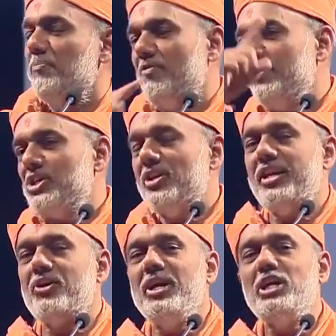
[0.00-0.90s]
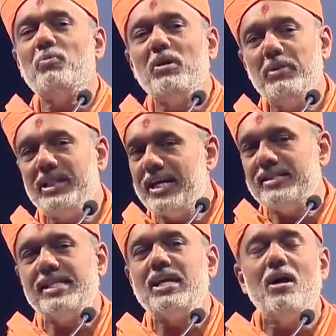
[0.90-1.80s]
professional and a great human being, that
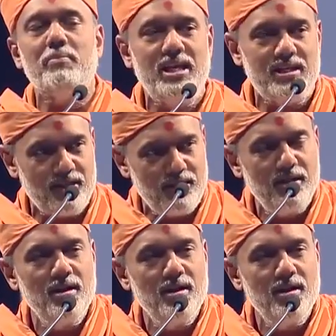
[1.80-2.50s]
is the combination.